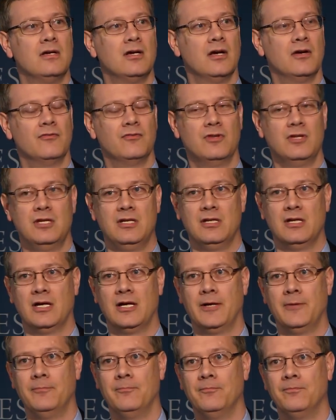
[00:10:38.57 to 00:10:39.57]
of the
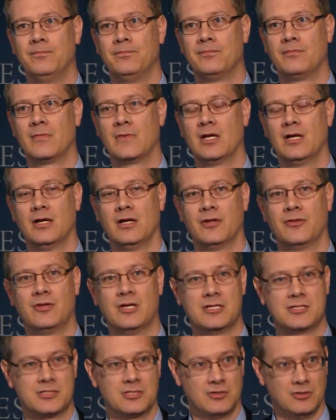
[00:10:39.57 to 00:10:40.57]
um, uh,
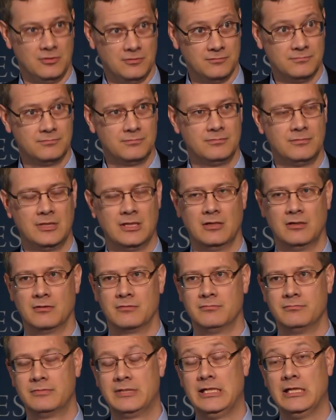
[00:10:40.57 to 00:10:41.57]
things that'll
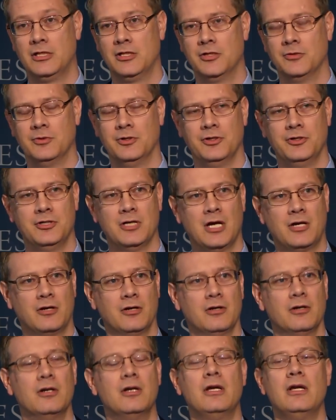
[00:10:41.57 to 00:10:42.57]
that'll kill you when you're
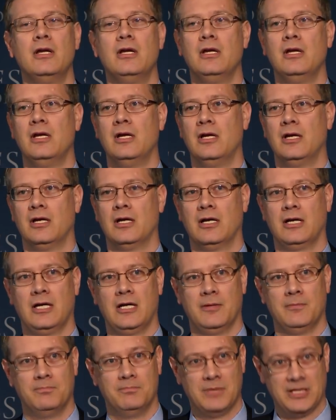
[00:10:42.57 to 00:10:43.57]
younger.
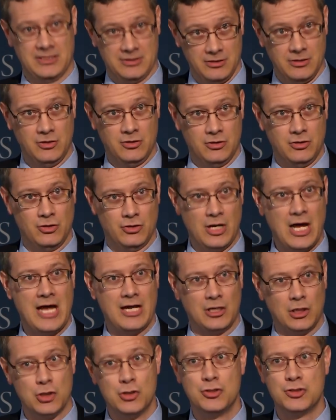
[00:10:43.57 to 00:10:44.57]
Uh, but you're
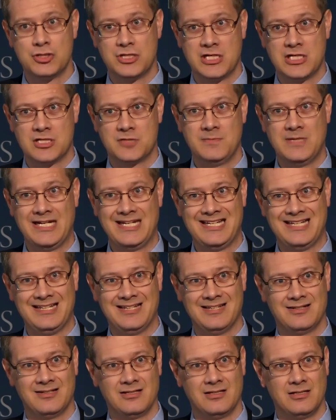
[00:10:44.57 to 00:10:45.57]
not losing as
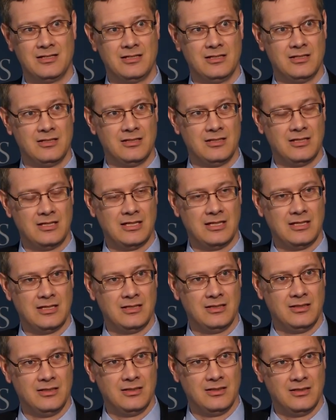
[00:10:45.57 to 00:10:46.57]
many uh,
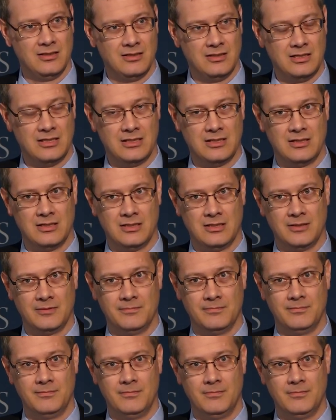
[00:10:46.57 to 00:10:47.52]
uh,